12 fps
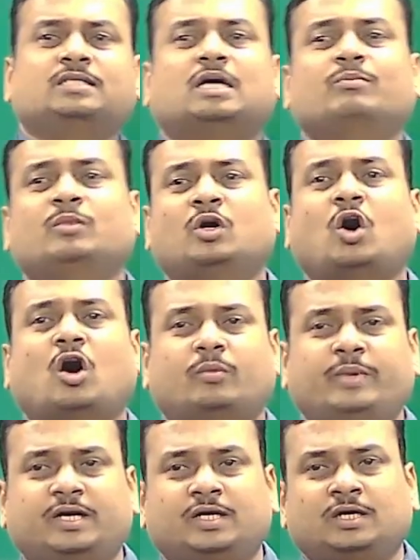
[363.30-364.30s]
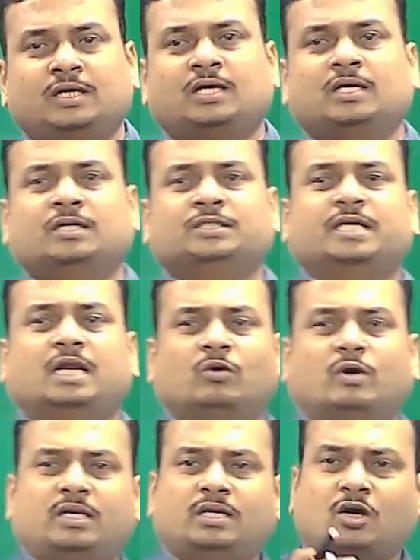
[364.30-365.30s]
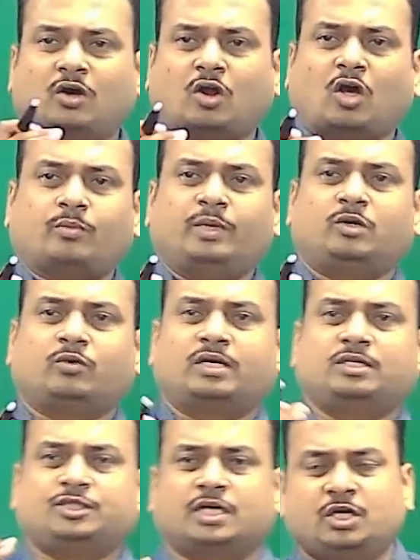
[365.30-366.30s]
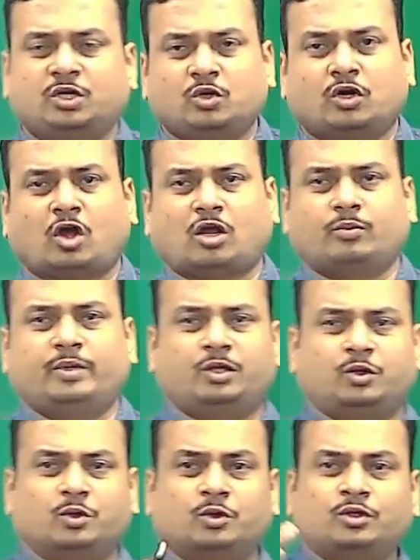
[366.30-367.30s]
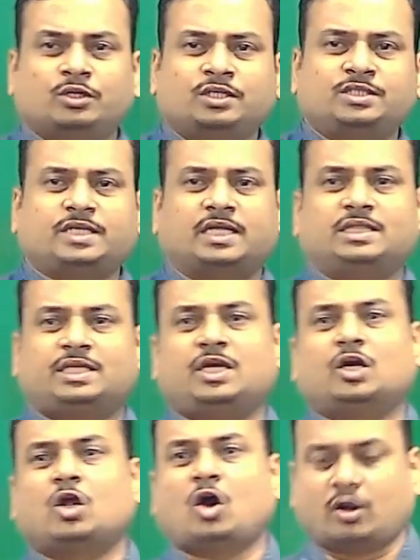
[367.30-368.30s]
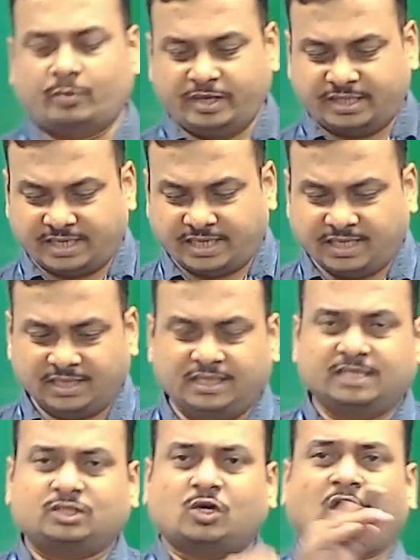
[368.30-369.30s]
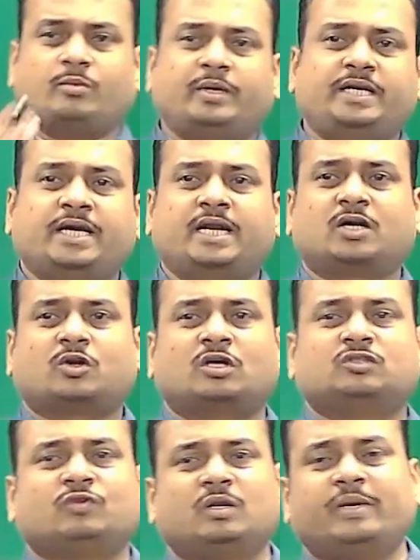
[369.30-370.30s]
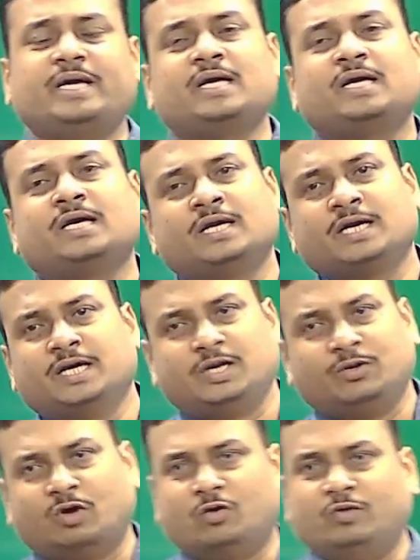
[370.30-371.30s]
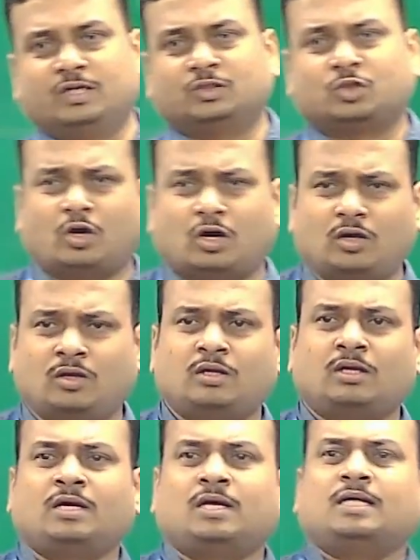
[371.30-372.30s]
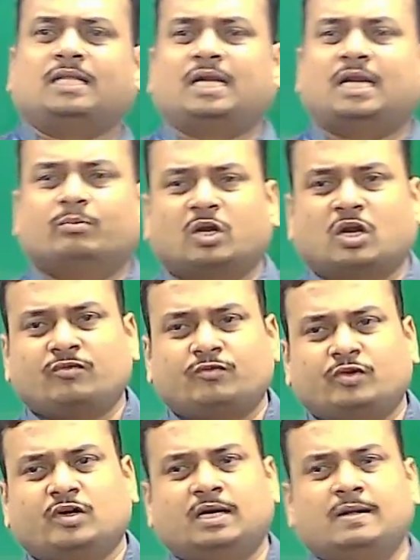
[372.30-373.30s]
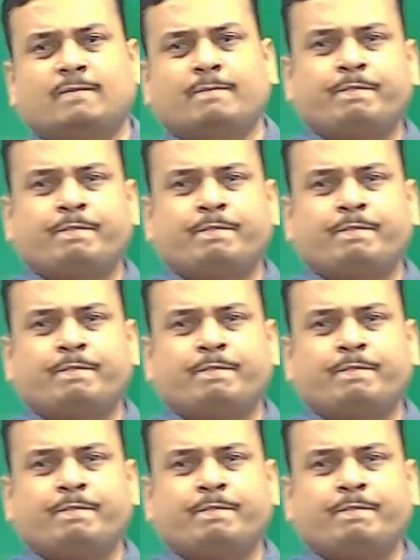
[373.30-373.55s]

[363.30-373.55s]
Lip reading: some orbit. Shell 1 or orbit 1, shell 2 or orbit 2, shell 3 or orbit 3. In this orbit, electrons will be revolving. So the number of